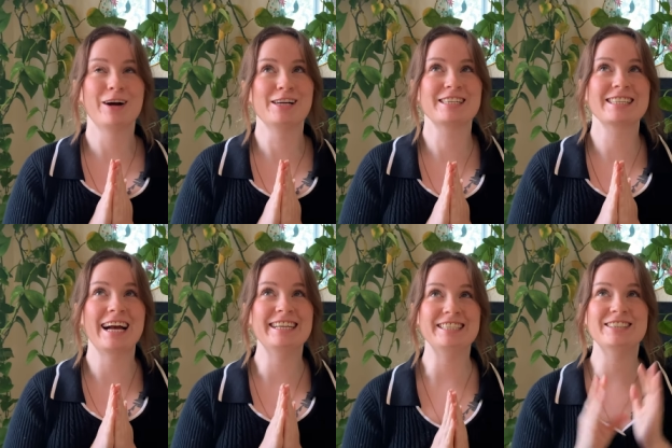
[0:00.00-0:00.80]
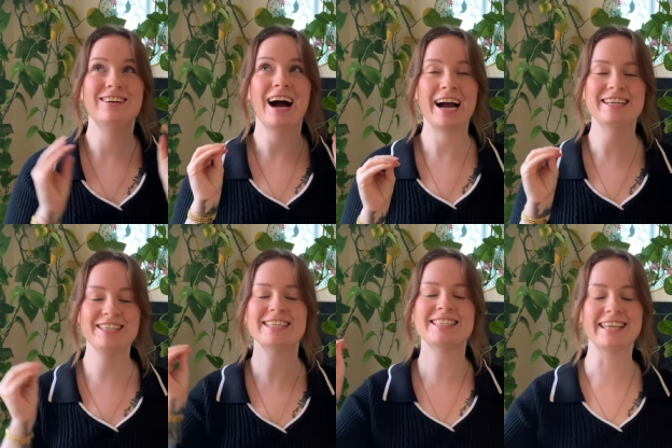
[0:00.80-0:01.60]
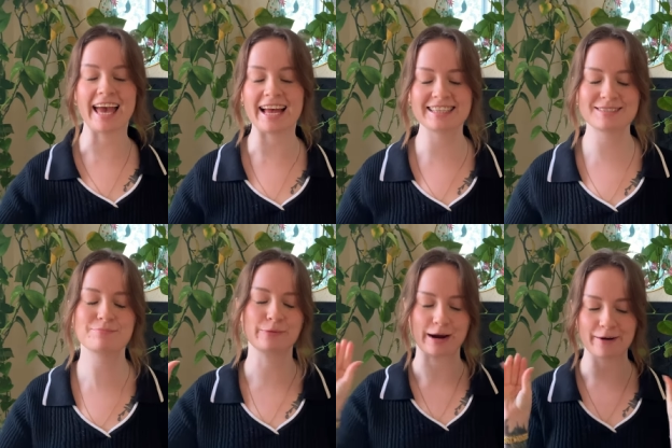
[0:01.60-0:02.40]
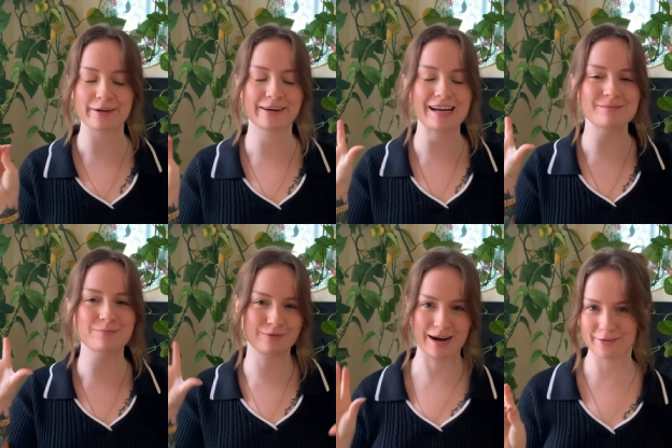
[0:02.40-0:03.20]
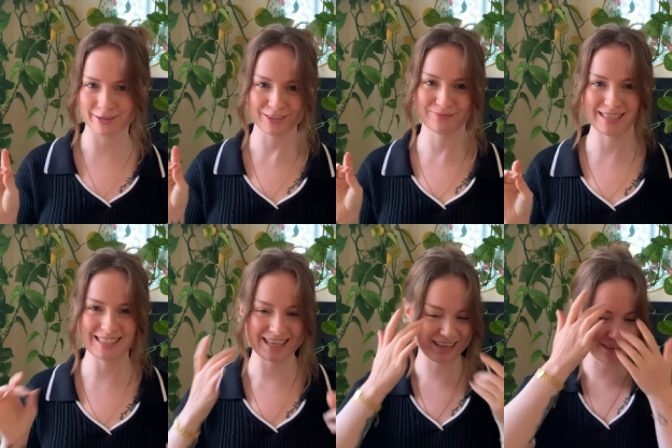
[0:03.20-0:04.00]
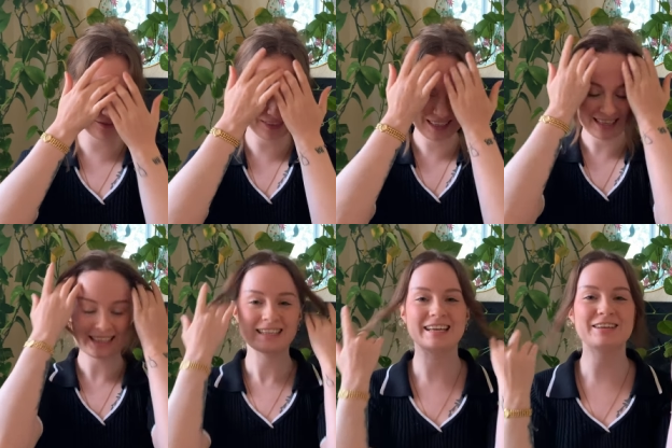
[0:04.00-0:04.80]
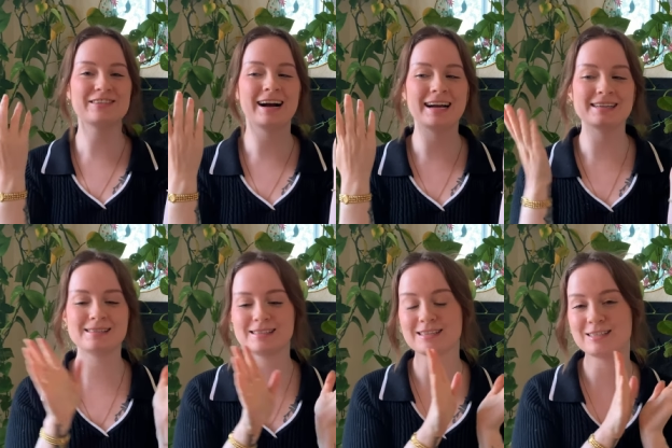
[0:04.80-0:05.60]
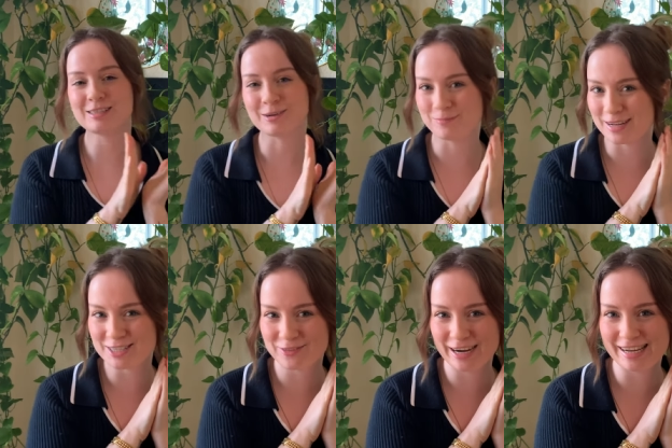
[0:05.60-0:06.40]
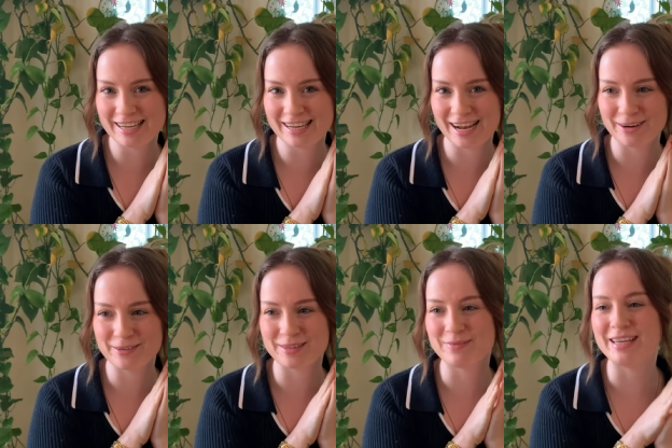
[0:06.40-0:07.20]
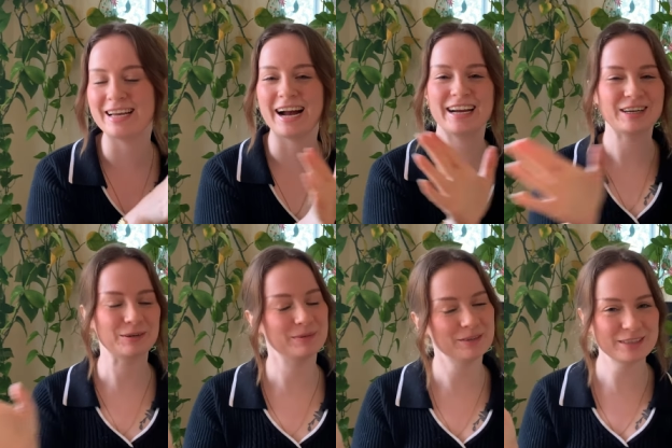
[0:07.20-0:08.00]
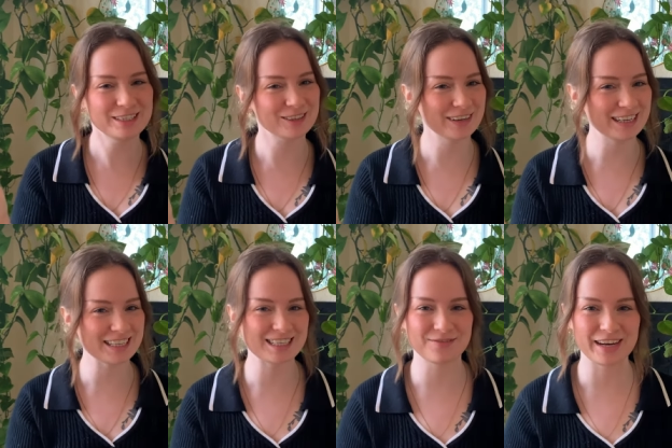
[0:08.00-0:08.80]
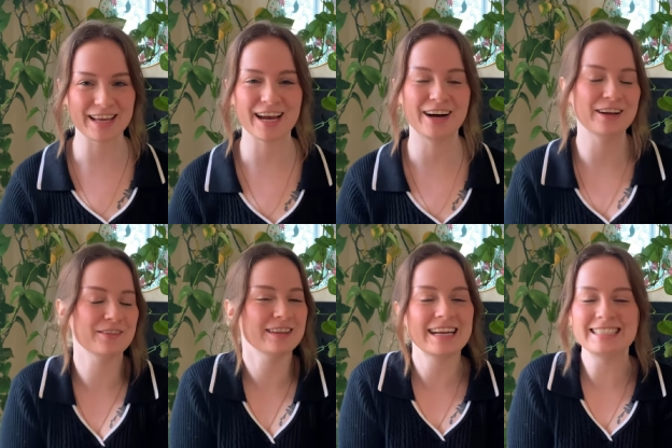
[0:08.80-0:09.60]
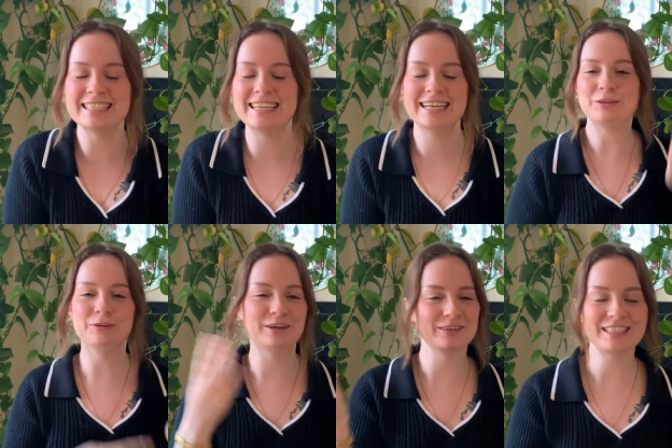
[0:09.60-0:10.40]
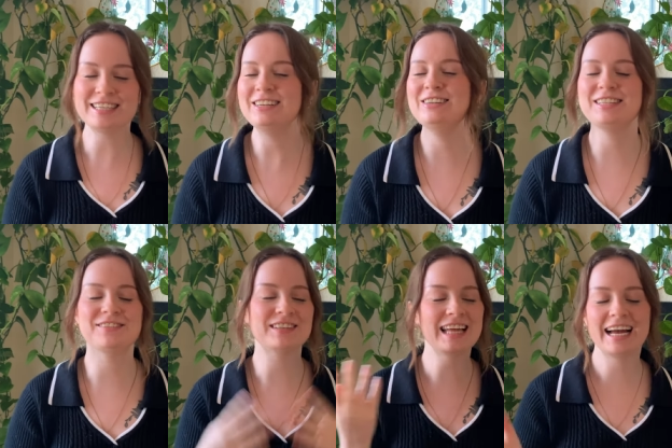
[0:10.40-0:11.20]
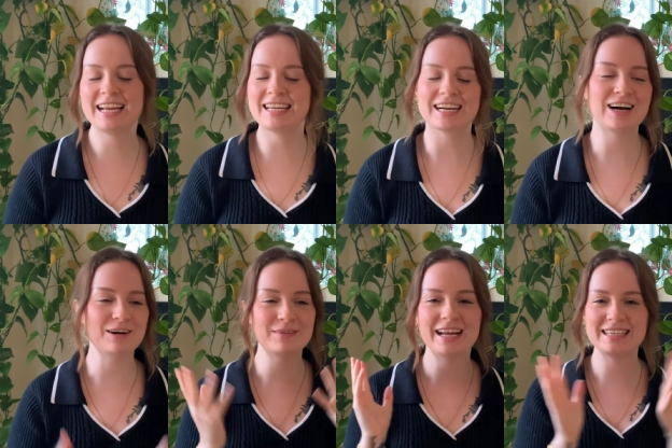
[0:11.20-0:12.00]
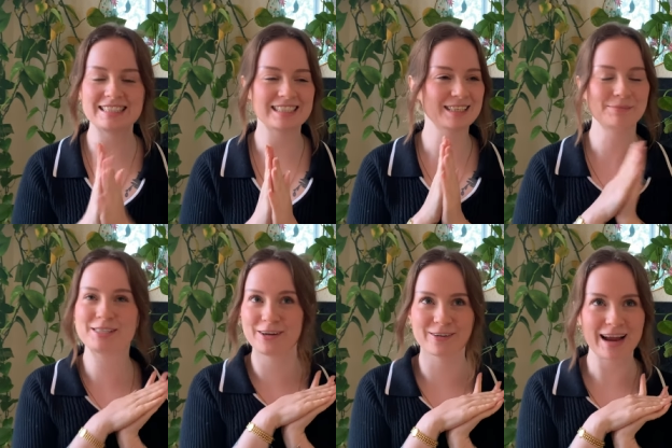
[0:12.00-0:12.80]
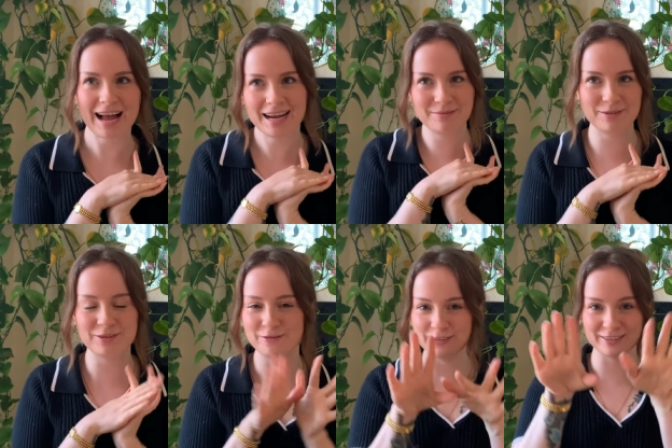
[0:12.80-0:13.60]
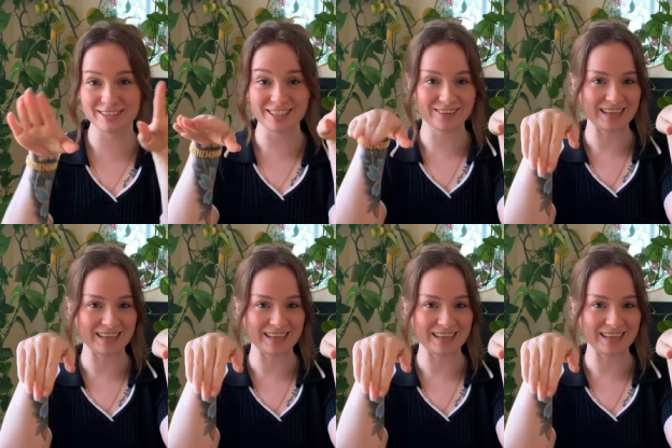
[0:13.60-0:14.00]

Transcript: projects I do, I just get prouder and prouder of myself. Thank you guys so much for hanging out with me. I hope you enjoyed this video. If you liked it, you know what to do. Leave a like, a comment, subscribe if you feel so